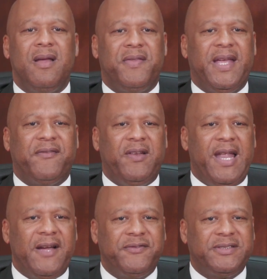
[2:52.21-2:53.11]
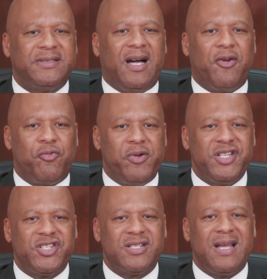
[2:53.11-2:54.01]
They have left a
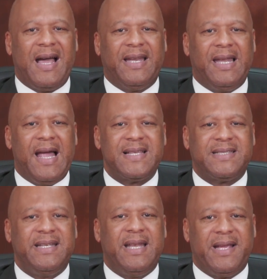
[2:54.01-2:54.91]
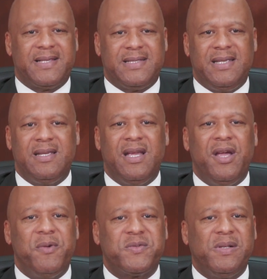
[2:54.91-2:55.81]
rich and lasting legacy
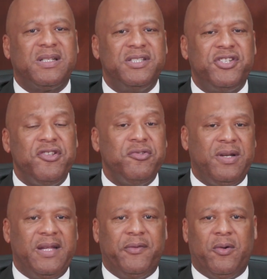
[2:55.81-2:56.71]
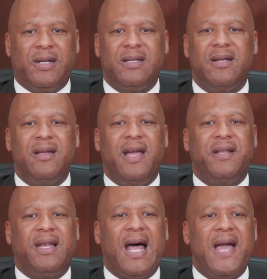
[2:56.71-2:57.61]
which will continue to live on in
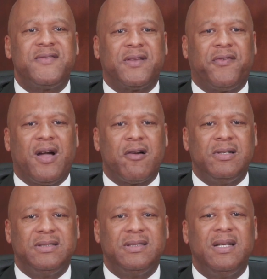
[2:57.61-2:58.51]
the lives of current